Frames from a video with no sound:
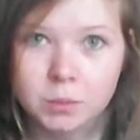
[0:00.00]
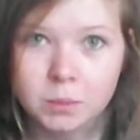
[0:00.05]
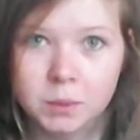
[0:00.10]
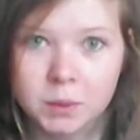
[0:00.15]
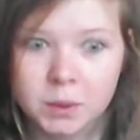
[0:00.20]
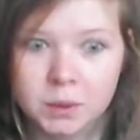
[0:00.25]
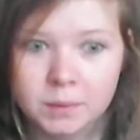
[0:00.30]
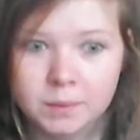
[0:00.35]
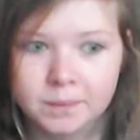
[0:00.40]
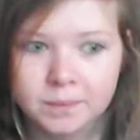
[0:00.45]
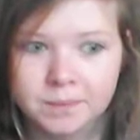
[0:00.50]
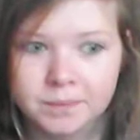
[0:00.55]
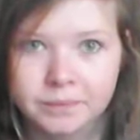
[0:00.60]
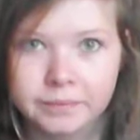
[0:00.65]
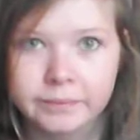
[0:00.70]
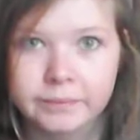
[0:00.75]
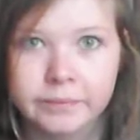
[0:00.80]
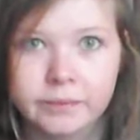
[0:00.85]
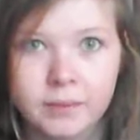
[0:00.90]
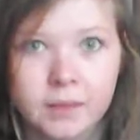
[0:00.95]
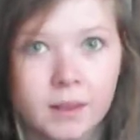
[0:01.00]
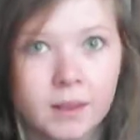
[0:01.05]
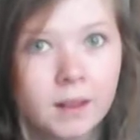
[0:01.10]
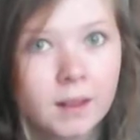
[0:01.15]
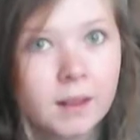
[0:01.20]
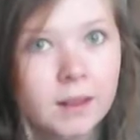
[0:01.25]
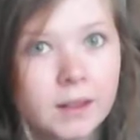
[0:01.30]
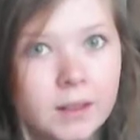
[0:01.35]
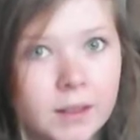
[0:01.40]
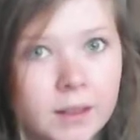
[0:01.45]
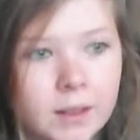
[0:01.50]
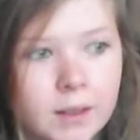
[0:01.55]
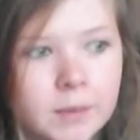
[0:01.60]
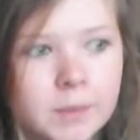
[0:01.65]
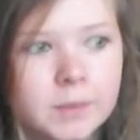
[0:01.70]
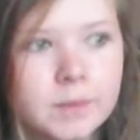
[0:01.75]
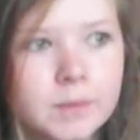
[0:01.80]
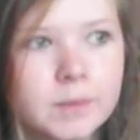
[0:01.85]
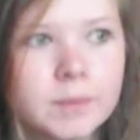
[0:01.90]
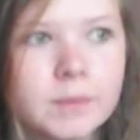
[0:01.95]
but, you know,
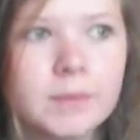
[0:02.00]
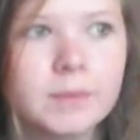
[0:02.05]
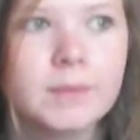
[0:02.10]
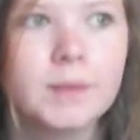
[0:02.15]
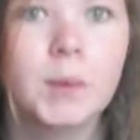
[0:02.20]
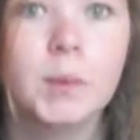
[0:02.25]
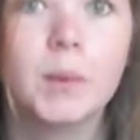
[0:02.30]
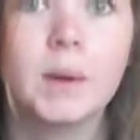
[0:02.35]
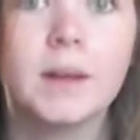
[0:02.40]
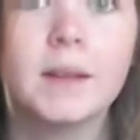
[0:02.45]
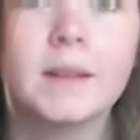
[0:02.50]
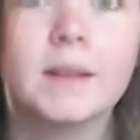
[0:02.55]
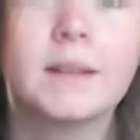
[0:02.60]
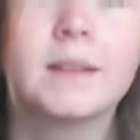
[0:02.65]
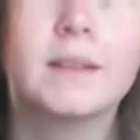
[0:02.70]
why not,